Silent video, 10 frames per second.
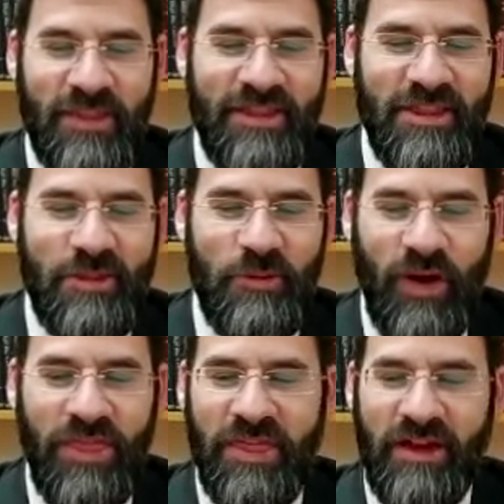the
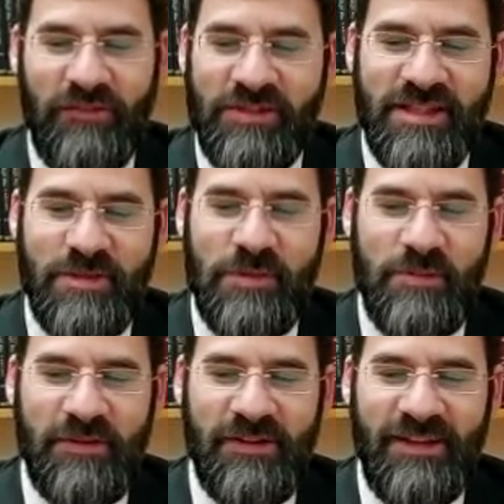one thing I often said to
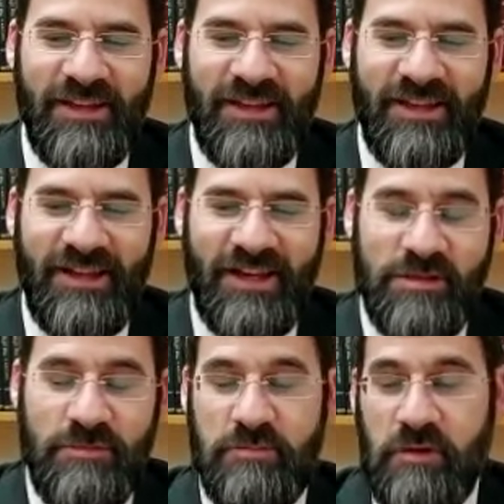people,
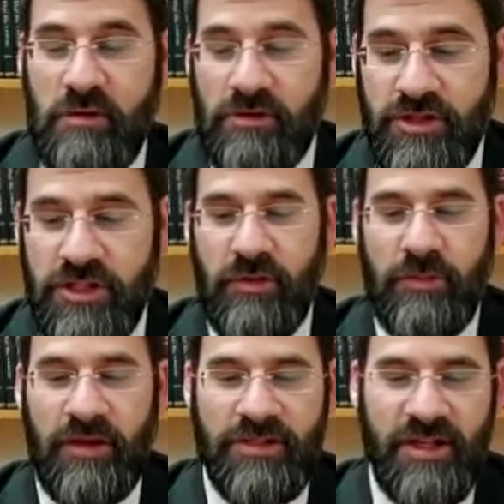especially my Rosh Hashiva
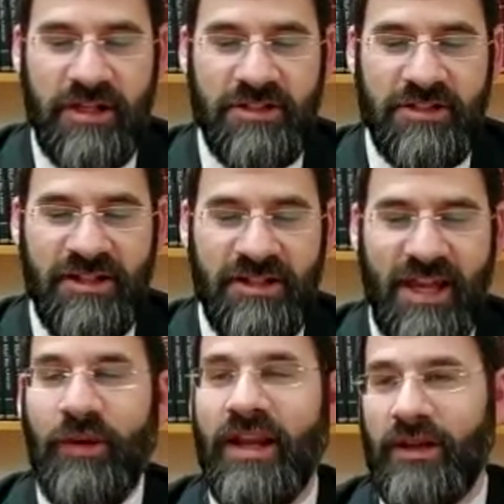of Gershon Edelstein, they
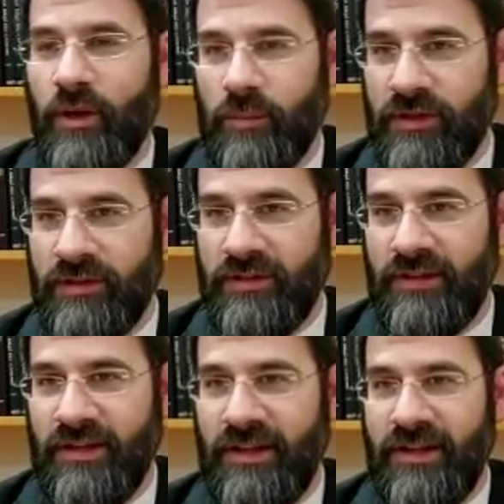all have in common
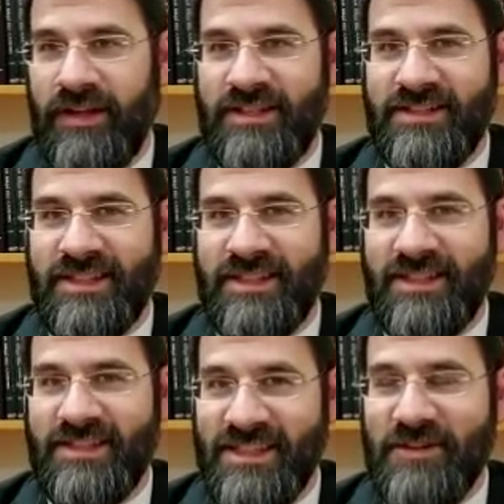is the
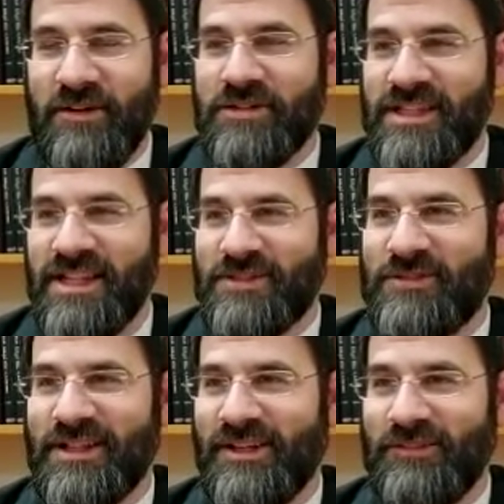zero sense of
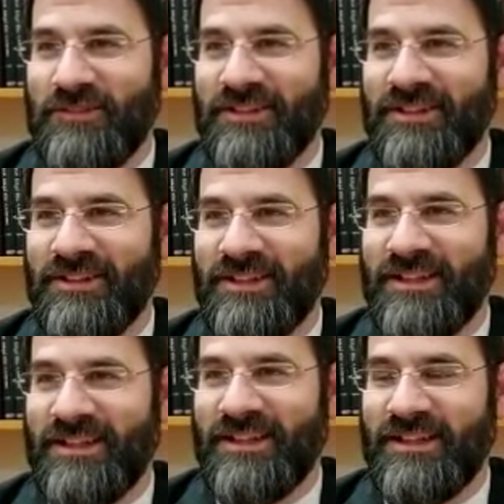self.
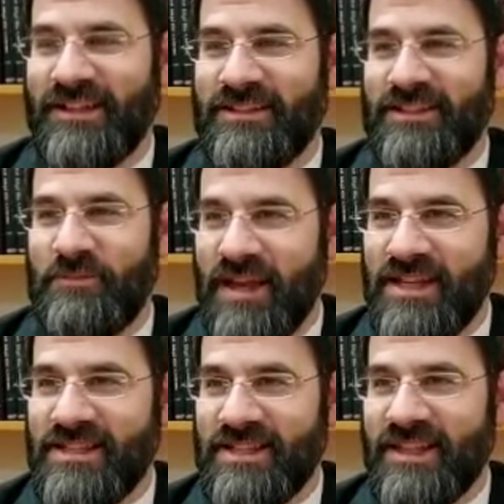It's an
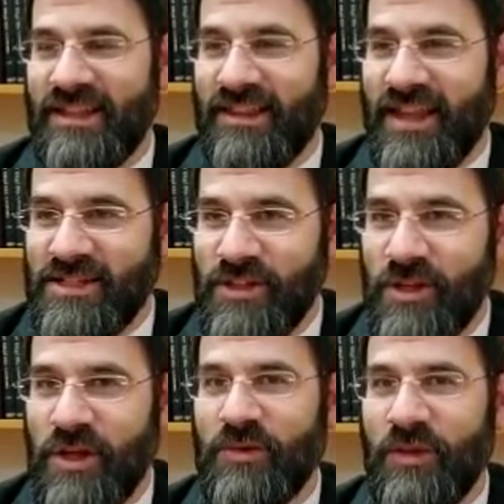amazing thing. That's
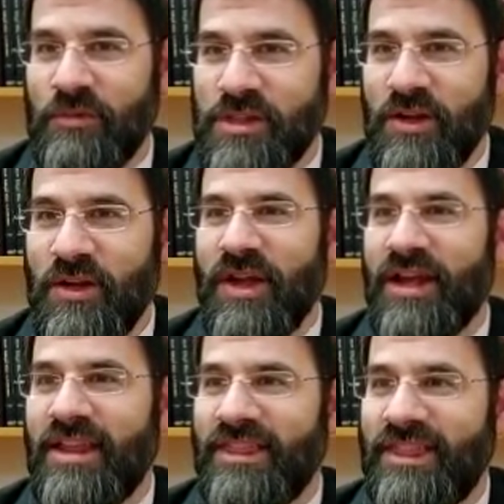
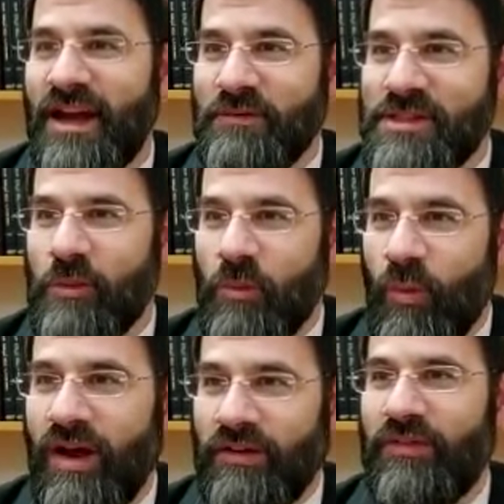the
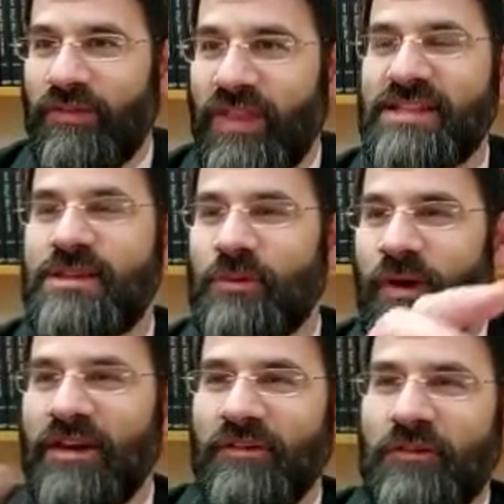one.
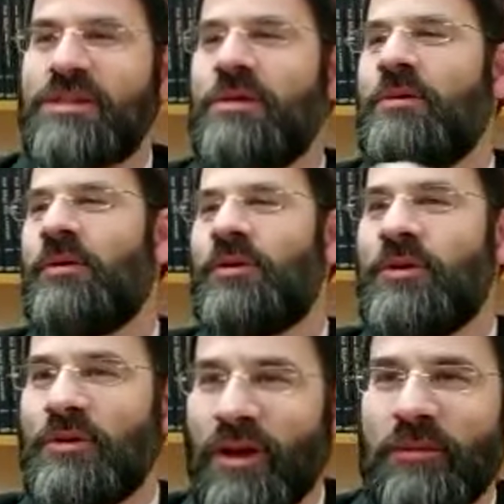Of course, they're all
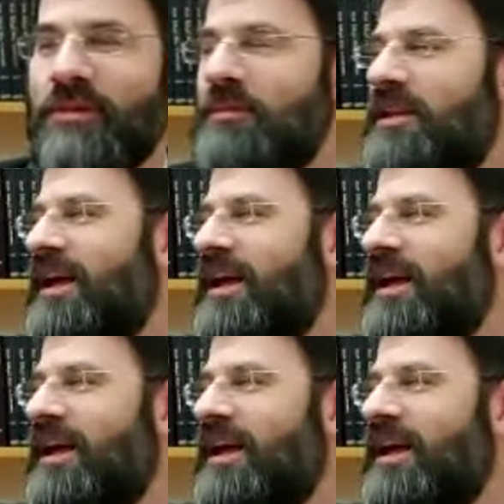incredible Talmidei